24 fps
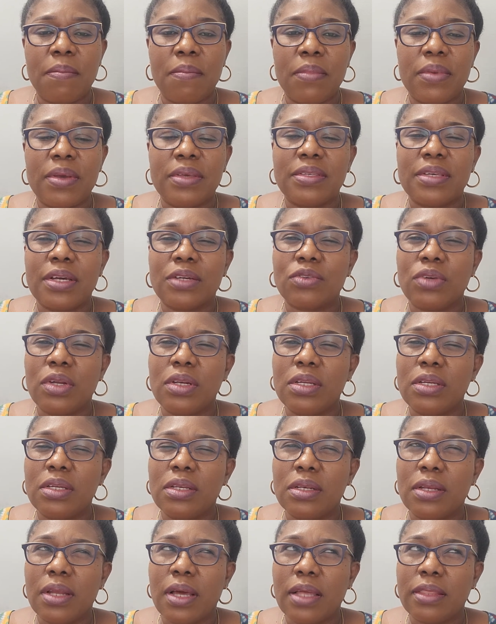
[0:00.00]
is
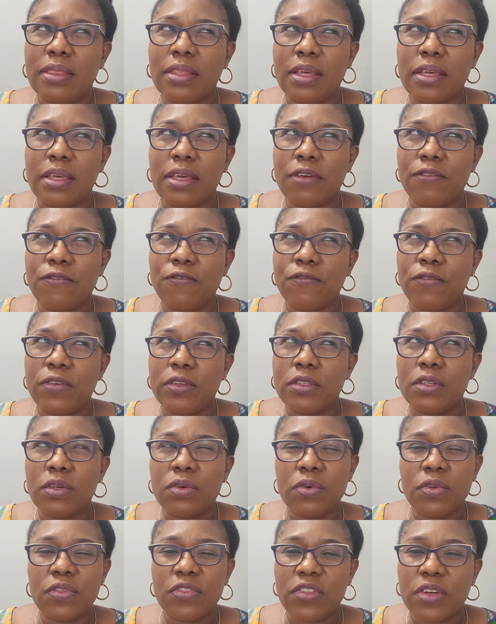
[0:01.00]
actually, I think, a
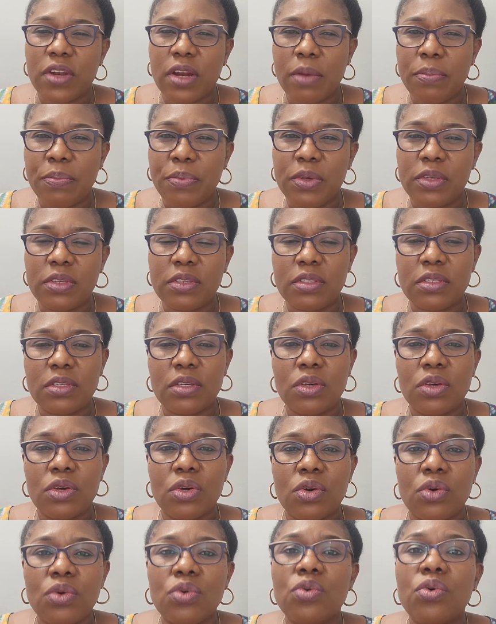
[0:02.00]
physical therapist
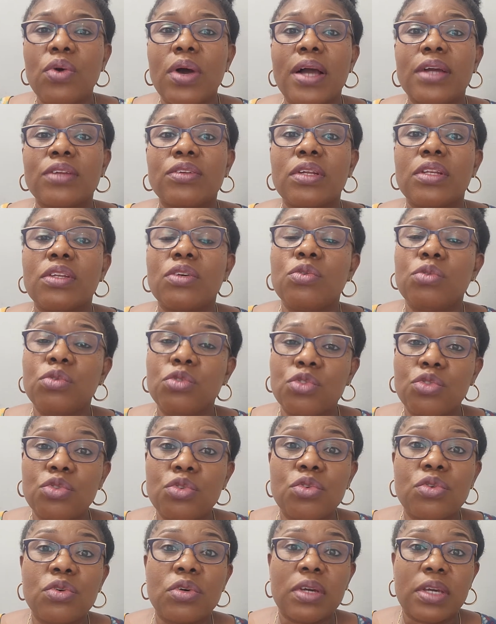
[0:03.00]
who
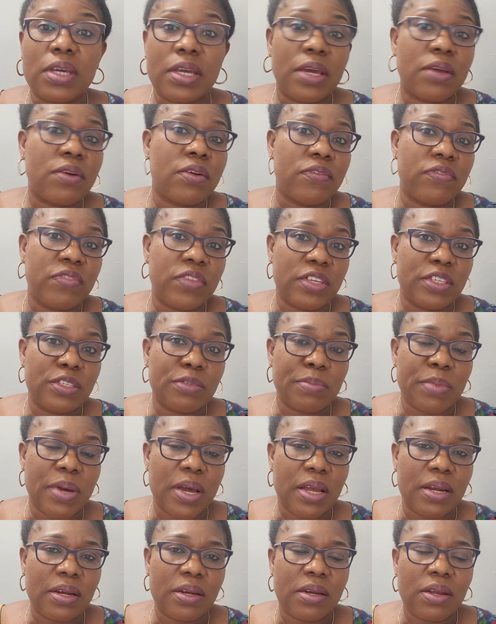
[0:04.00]
took care of this
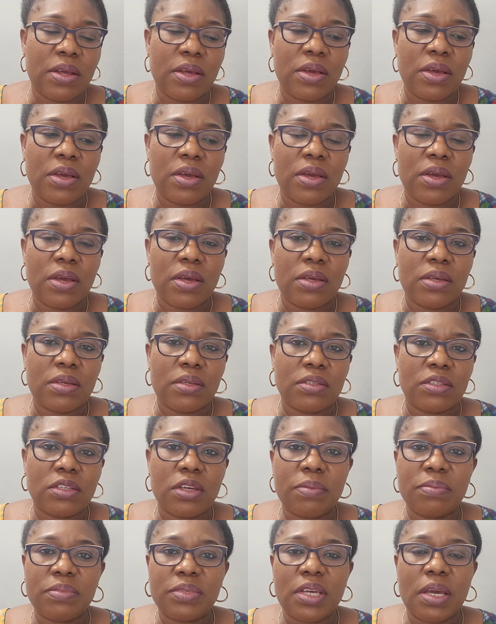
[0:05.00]
man
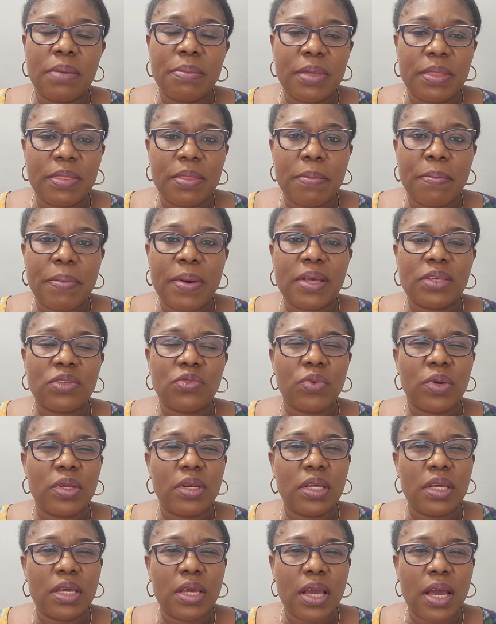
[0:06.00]
sometime in the past
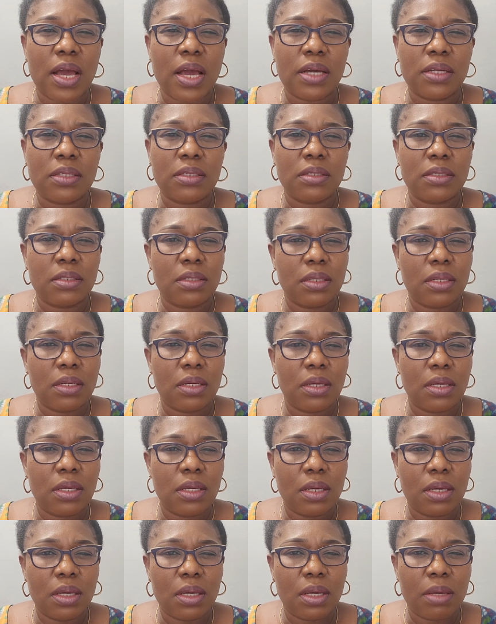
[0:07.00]
when he had
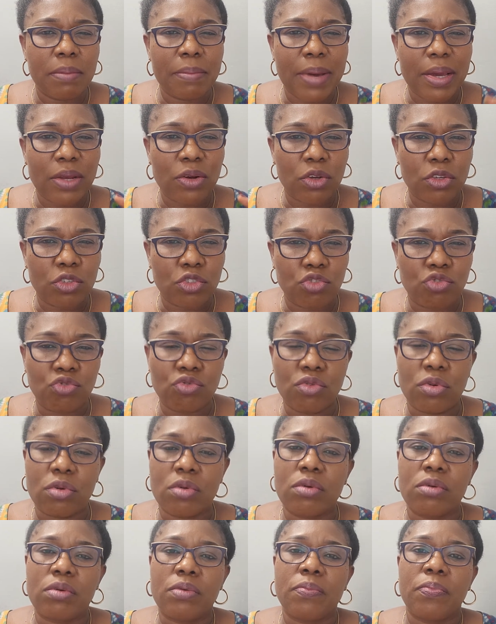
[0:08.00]
a minor
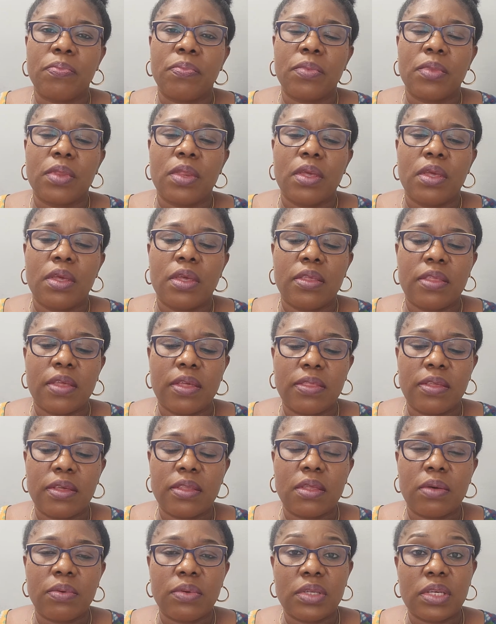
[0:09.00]
stroke. I
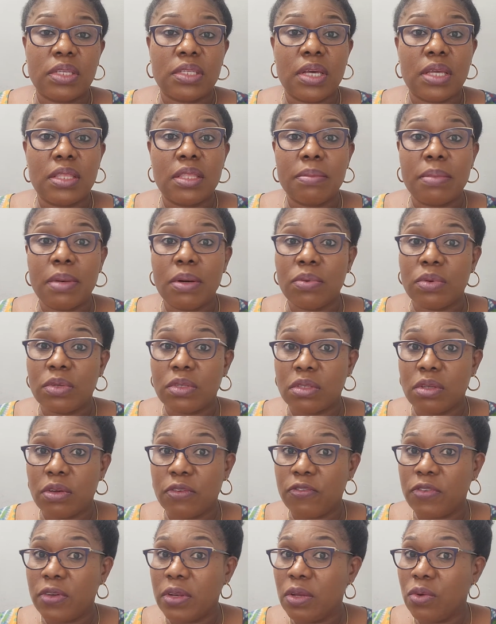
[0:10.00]
think there was a time the man was
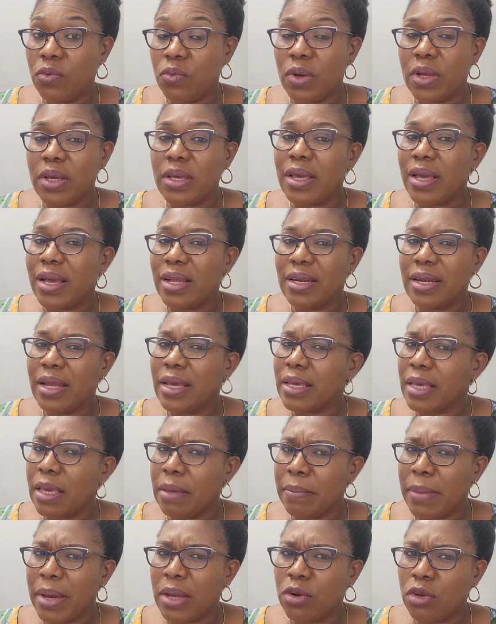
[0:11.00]
not feeling well. He had like
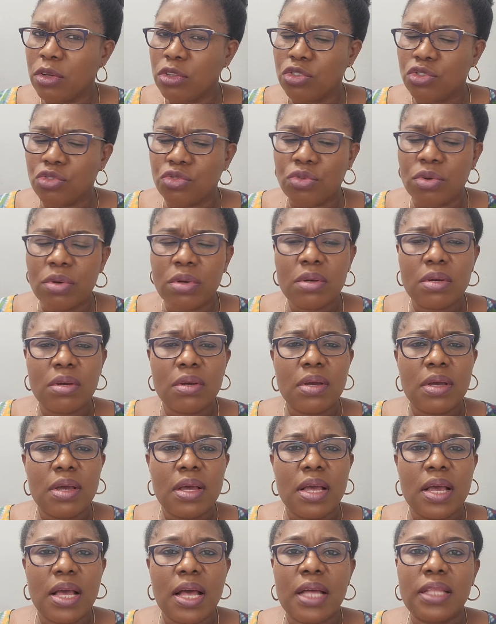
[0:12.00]
a minor stroke,
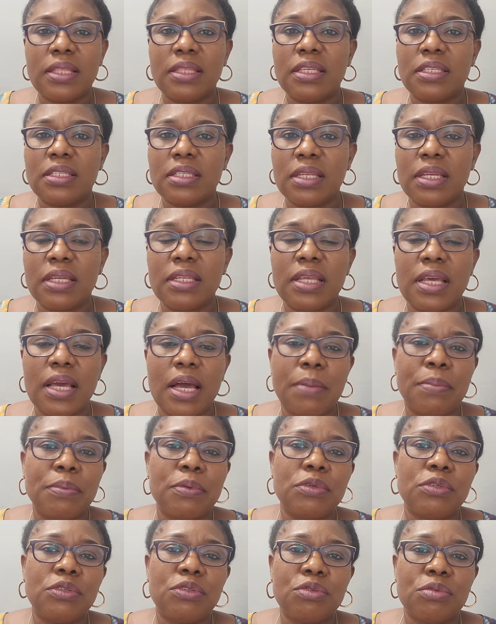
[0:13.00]
and this lady
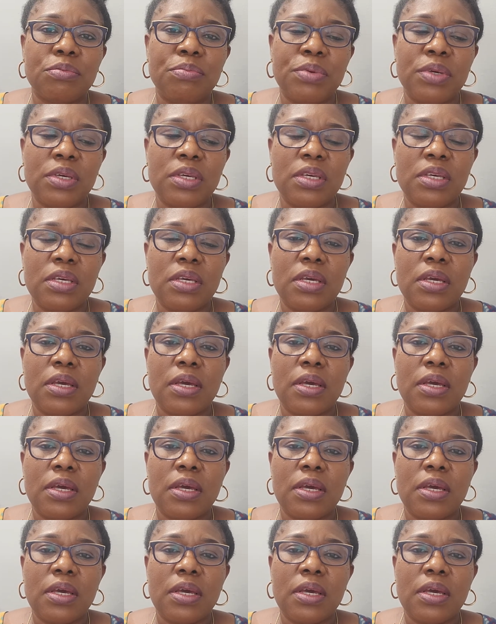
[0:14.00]
happens to be